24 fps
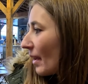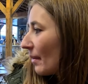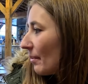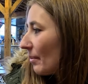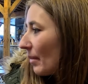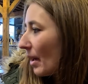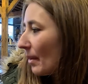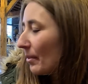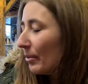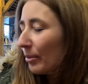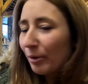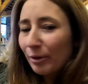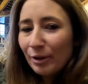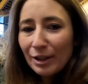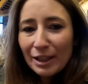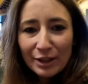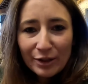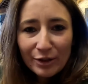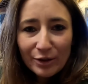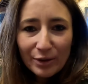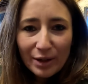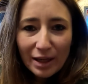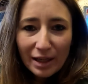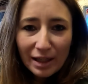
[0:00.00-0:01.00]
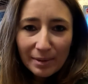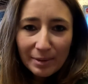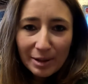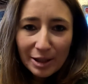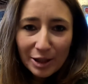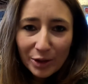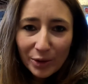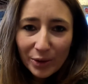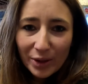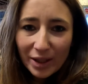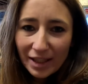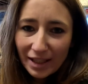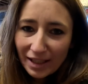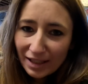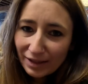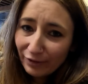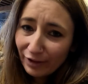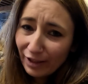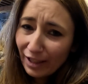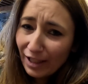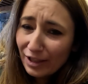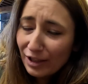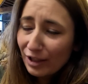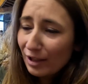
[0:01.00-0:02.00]
but I'm pretty sure they're going to be joining us
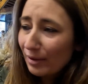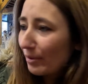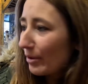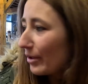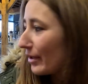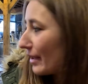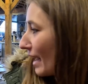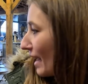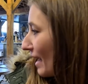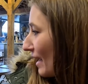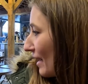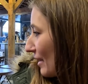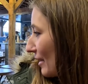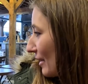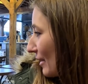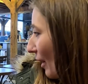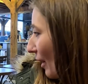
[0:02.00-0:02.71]
for lunch because they are just